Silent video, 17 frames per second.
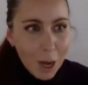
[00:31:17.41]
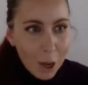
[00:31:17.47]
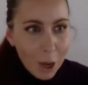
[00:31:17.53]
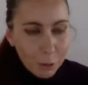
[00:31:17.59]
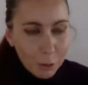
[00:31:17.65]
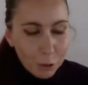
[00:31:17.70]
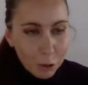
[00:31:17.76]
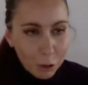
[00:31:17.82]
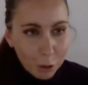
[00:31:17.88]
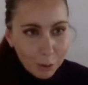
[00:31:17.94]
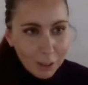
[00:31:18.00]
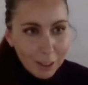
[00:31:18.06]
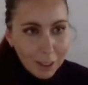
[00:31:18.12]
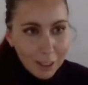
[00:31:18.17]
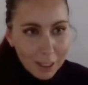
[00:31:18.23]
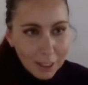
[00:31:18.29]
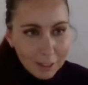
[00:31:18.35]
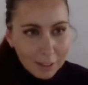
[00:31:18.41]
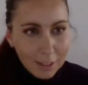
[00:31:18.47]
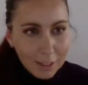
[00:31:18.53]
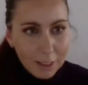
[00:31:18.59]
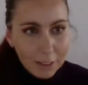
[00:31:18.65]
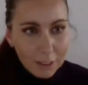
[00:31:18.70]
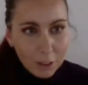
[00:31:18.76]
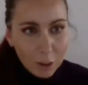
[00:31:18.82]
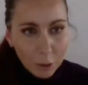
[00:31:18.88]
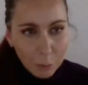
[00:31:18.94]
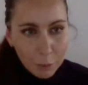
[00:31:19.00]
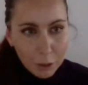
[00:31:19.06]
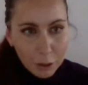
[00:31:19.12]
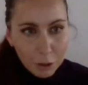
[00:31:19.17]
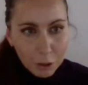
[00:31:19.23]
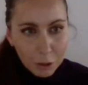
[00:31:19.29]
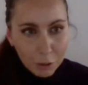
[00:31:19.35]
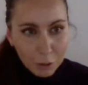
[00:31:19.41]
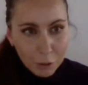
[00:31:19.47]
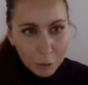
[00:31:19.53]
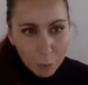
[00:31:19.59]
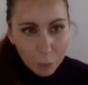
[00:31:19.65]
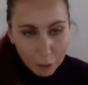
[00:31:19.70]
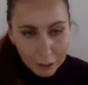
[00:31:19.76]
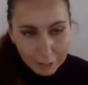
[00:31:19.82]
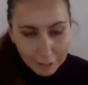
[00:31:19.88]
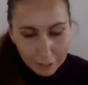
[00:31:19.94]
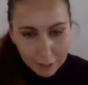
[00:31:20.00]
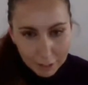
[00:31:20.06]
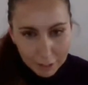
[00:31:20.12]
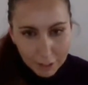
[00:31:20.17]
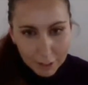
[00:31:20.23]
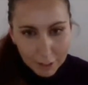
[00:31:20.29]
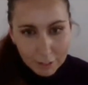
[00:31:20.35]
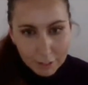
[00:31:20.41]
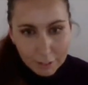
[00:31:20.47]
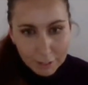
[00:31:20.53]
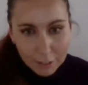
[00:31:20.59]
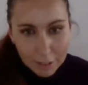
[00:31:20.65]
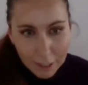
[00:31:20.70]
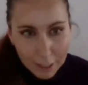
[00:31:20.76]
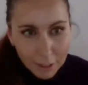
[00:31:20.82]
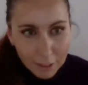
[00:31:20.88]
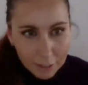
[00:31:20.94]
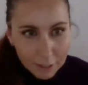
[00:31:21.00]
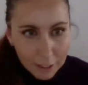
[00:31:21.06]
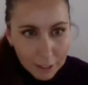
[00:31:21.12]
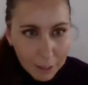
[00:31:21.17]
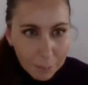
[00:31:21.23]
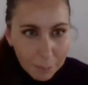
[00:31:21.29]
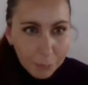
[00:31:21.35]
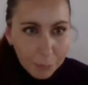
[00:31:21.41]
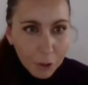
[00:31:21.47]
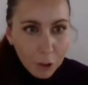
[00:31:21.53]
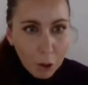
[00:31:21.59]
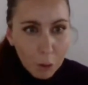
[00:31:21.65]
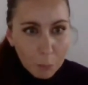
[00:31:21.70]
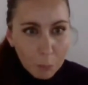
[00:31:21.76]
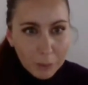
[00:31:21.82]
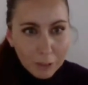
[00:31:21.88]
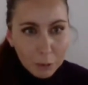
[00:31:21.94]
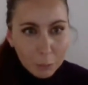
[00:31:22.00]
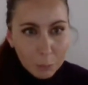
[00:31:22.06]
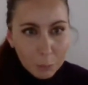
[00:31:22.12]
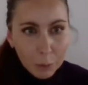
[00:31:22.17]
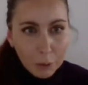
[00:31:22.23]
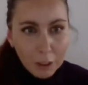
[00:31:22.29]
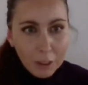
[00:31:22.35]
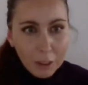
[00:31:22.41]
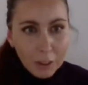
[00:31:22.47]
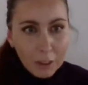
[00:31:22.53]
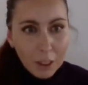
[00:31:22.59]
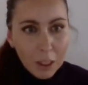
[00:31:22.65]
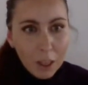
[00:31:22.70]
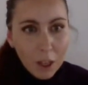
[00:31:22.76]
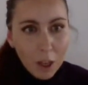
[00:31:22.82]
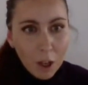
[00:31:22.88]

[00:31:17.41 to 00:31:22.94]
I will shortly analyze the operation of the politically and legally competent bodies